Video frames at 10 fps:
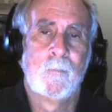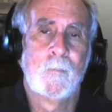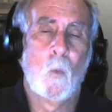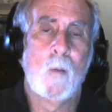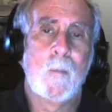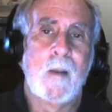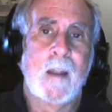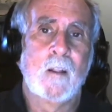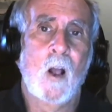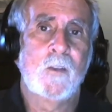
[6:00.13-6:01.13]
The women
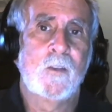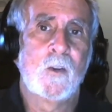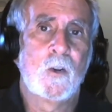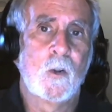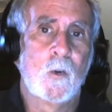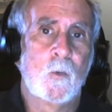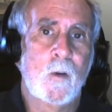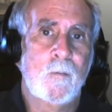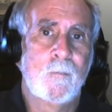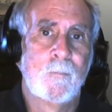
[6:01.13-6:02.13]
had lost their children.